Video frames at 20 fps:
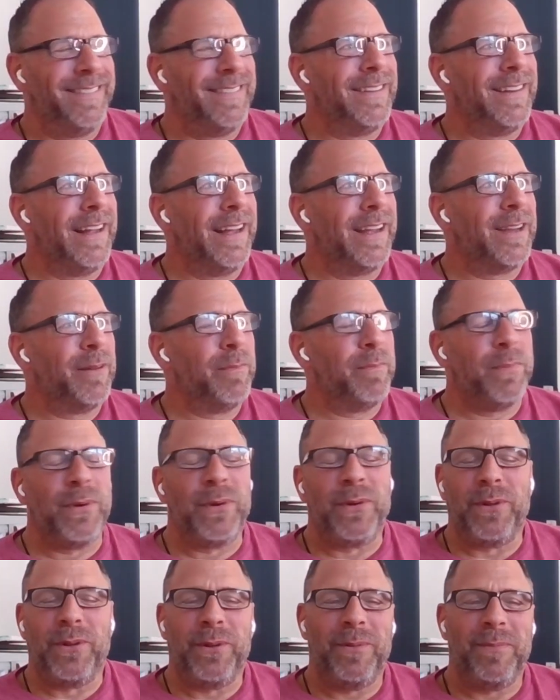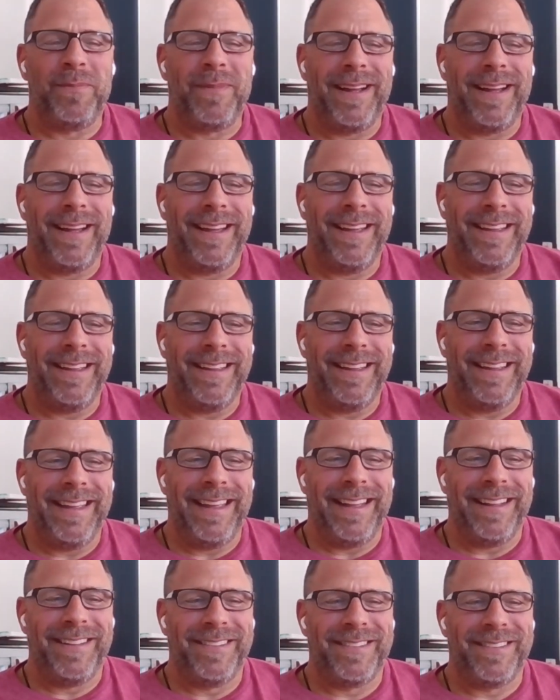I could pull my
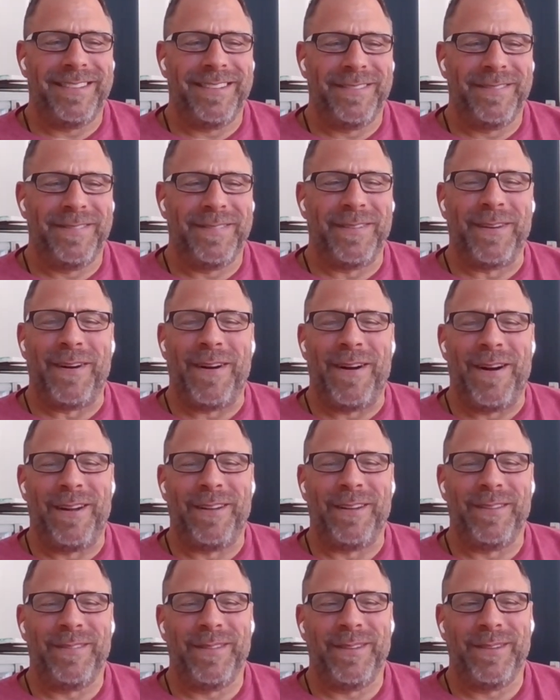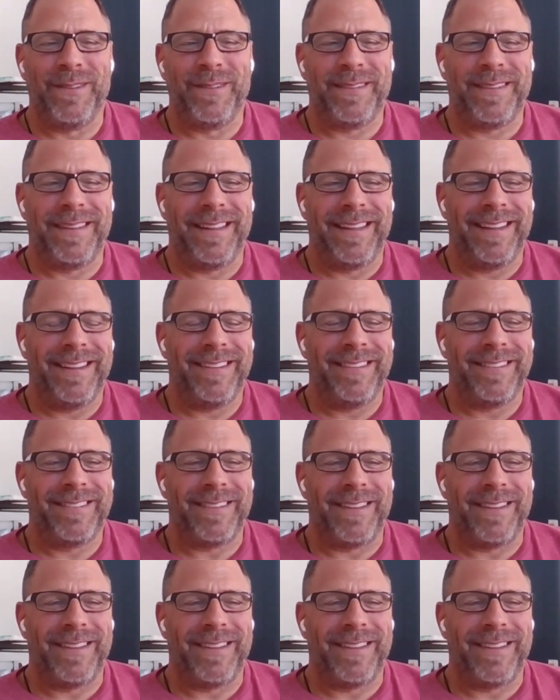answer for all of those things.